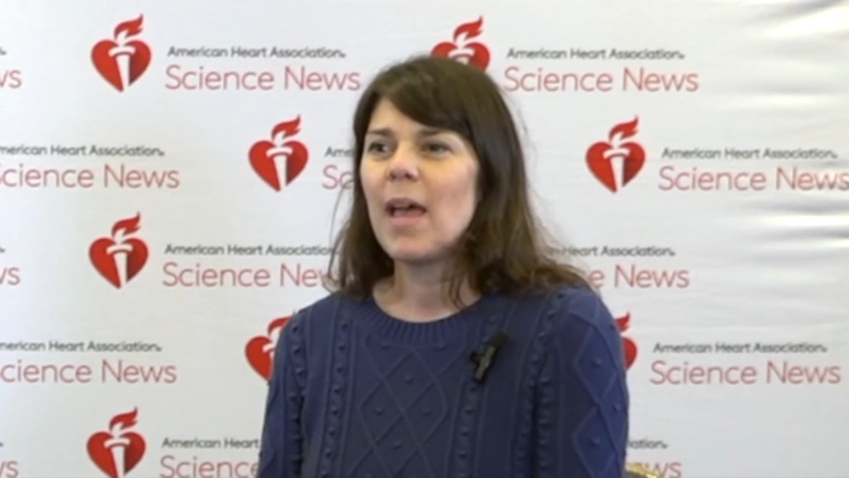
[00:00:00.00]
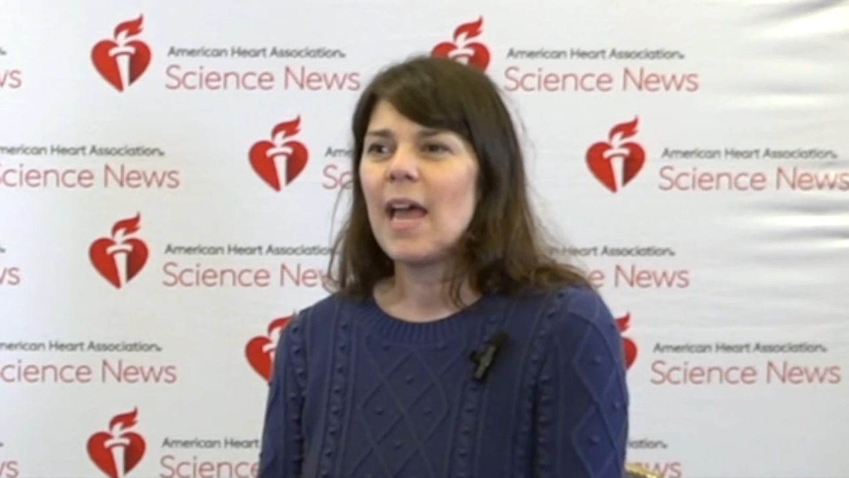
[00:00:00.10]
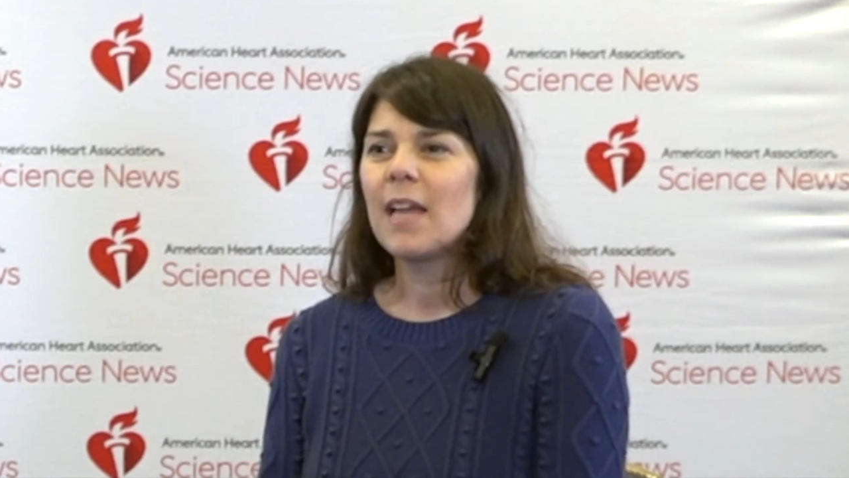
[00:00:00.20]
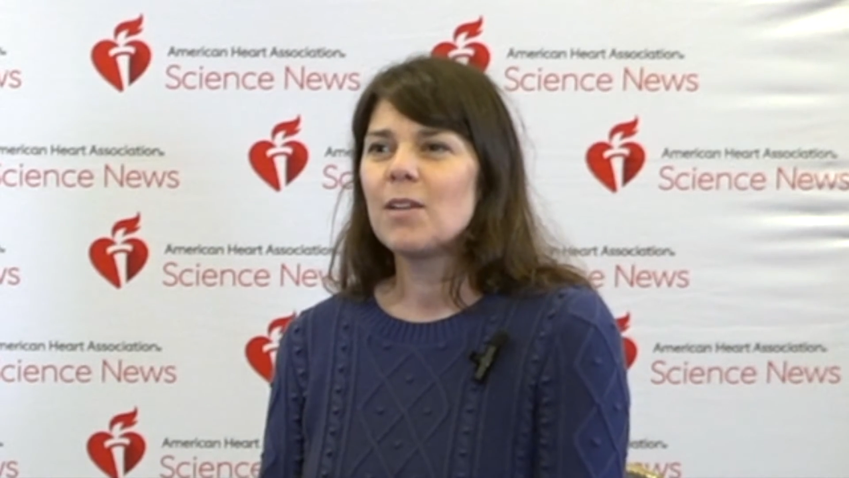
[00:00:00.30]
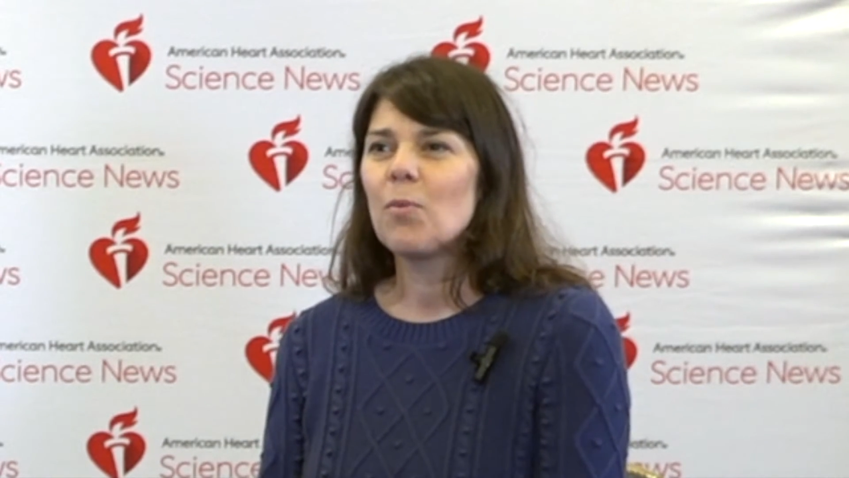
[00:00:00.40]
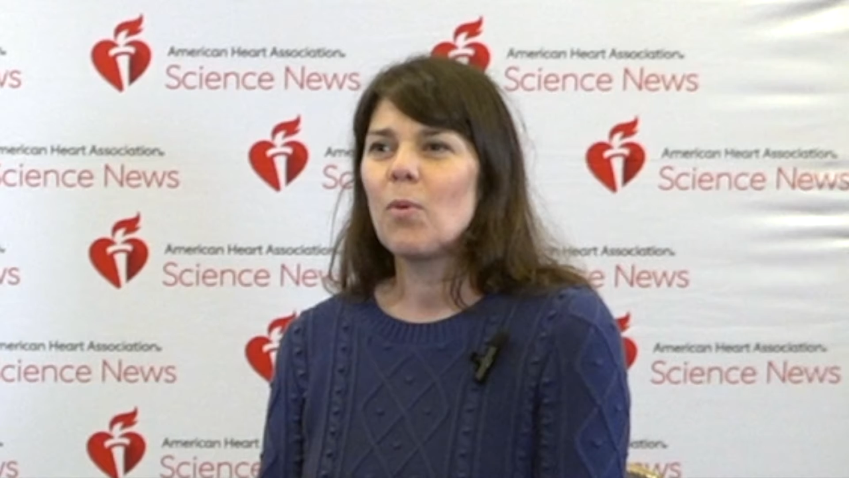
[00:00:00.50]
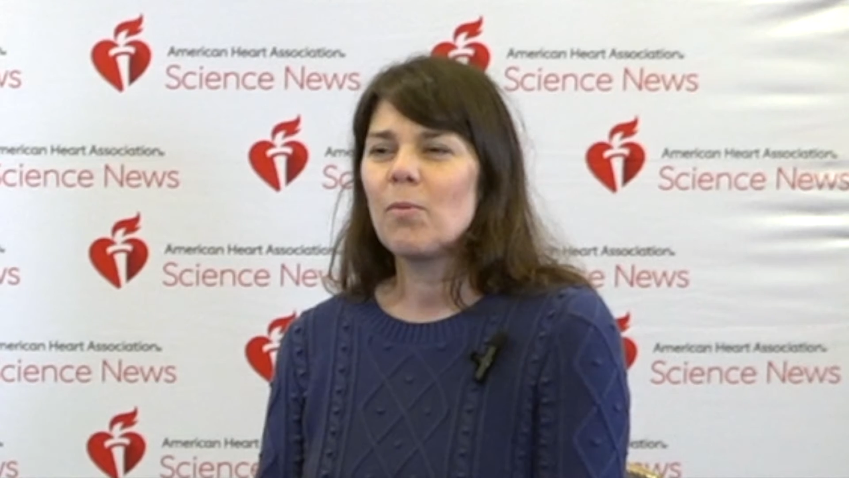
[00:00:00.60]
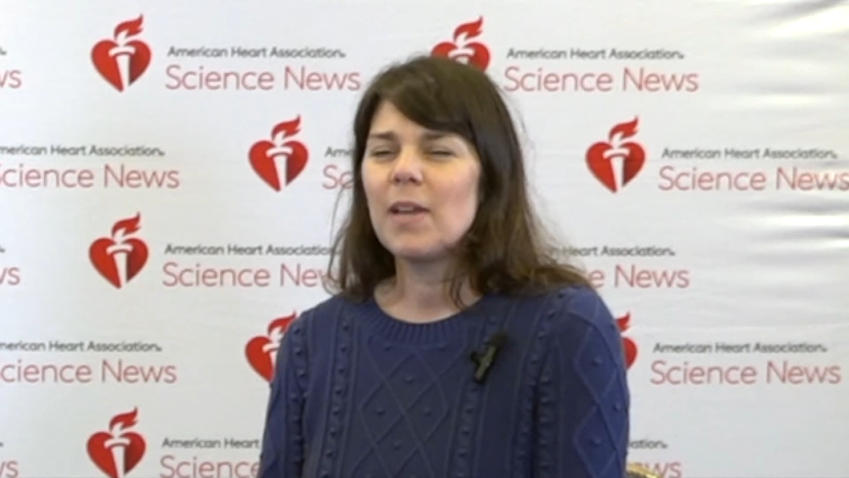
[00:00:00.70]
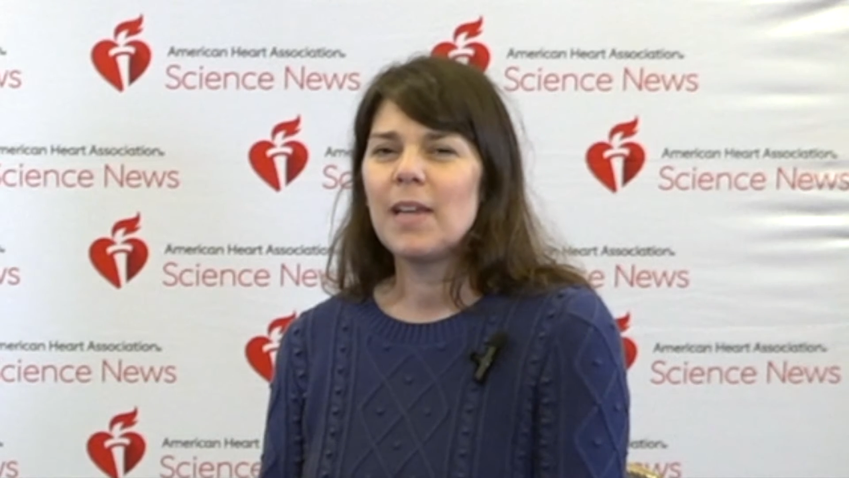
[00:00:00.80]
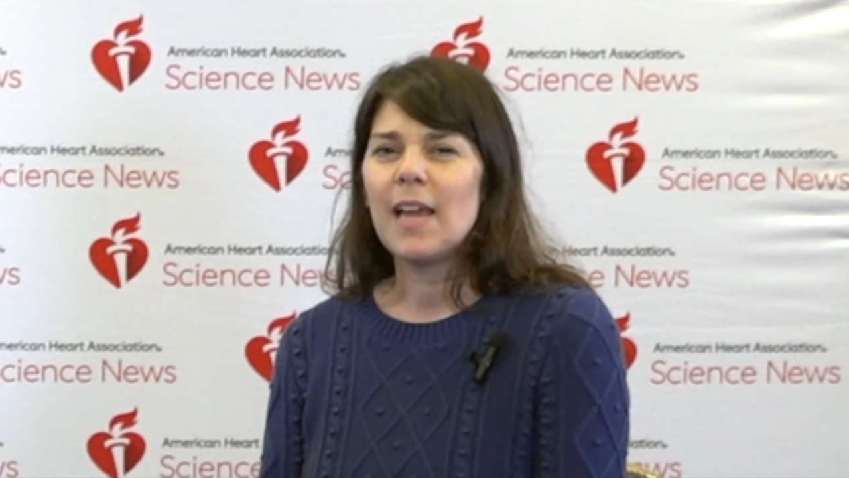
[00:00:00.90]
And what
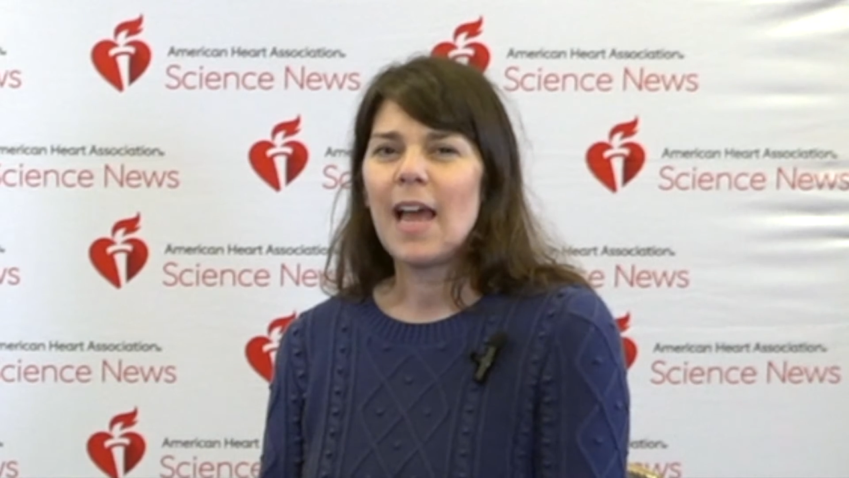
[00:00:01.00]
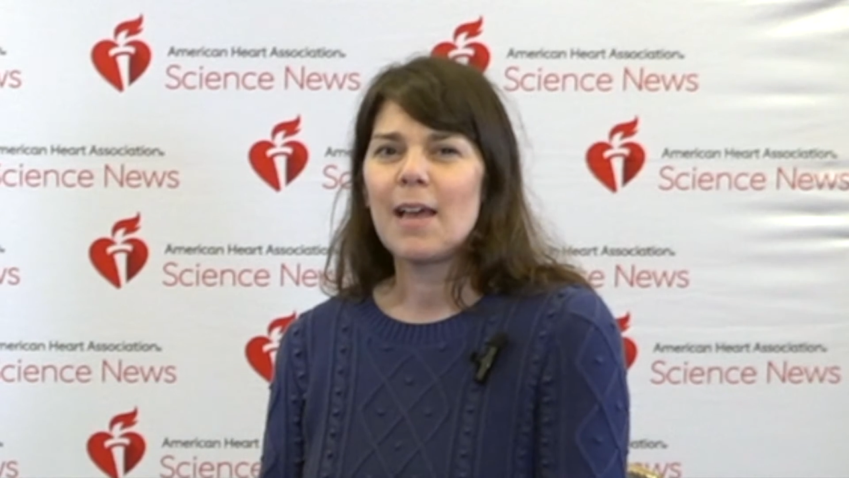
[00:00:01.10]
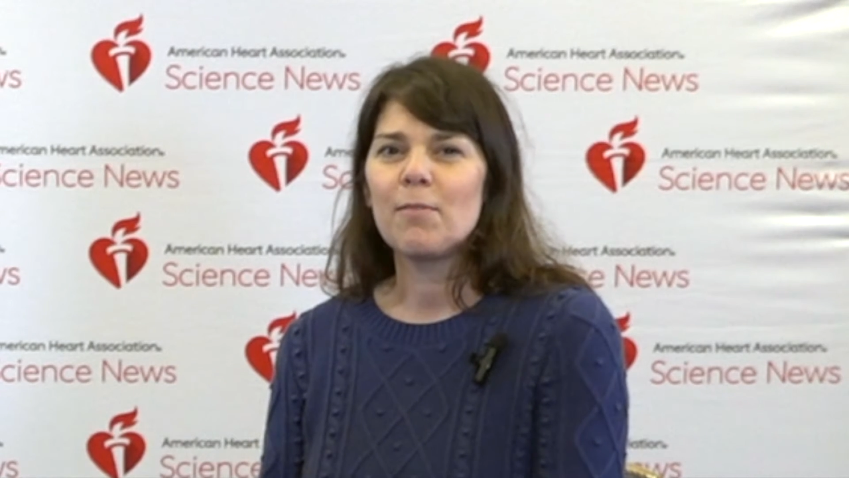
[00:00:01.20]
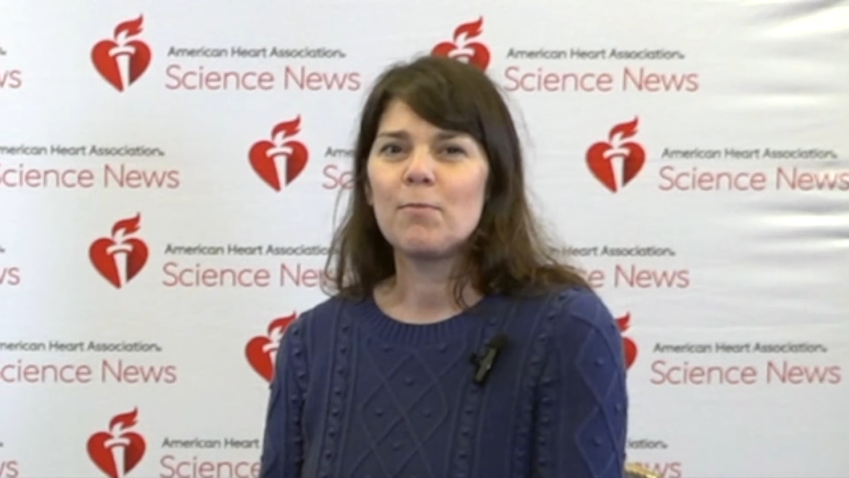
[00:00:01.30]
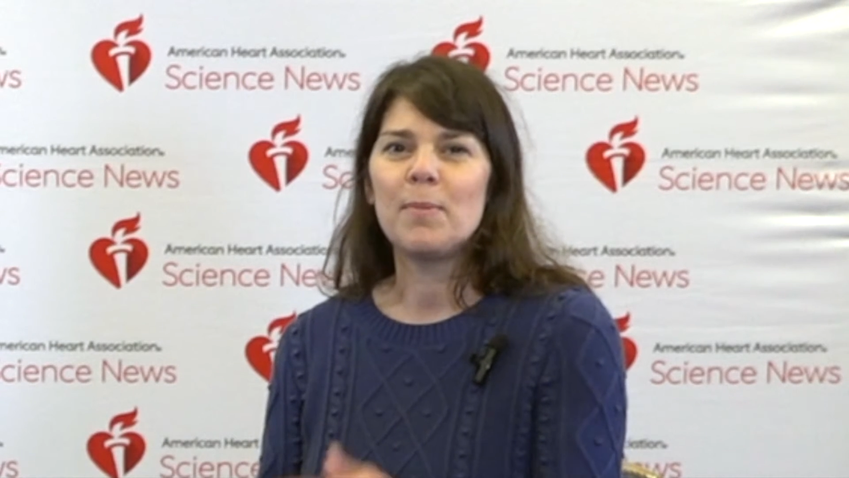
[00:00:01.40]
we have